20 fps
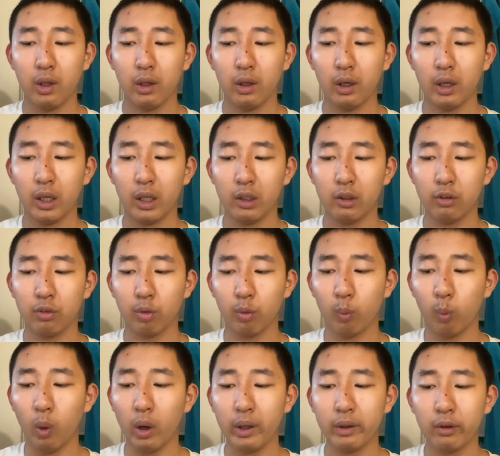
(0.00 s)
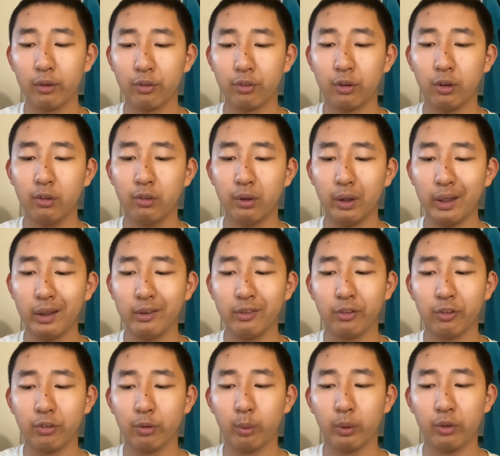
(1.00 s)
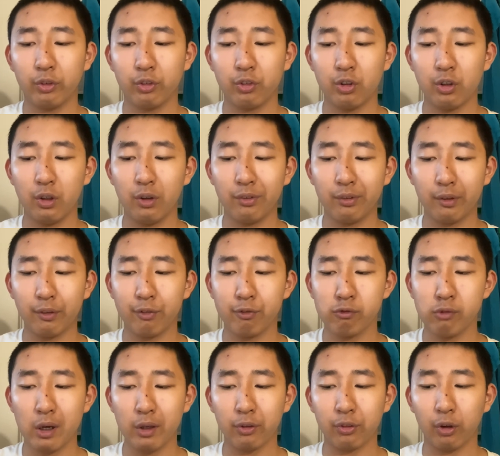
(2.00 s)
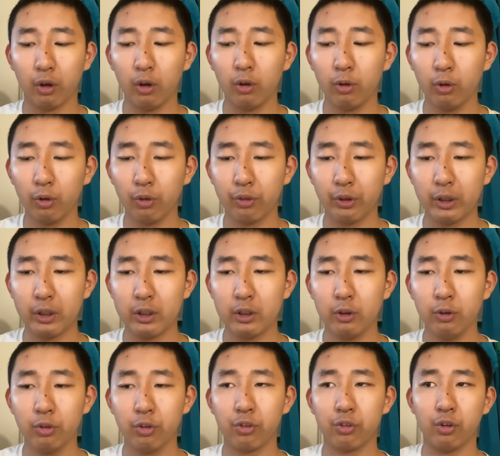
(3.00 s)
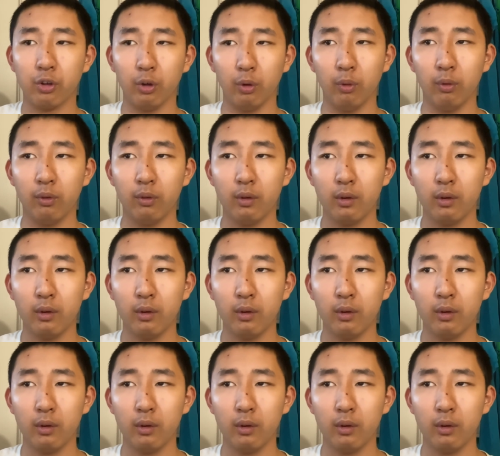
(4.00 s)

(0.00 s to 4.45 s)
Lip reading: And why does today's Swiss cheese have less holes than it used to?